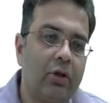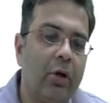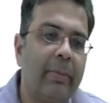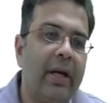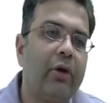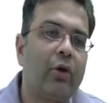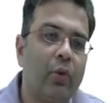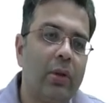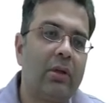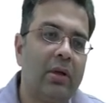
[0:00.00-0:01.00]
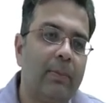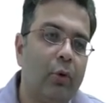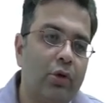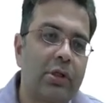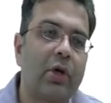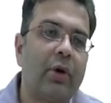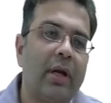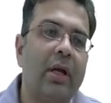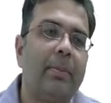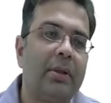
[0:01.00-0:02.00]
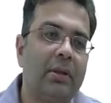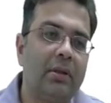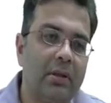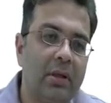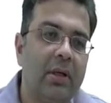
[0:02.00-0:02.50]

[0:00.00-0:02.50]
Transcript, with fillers: not middle or lower third. Post-cricoid and upper third.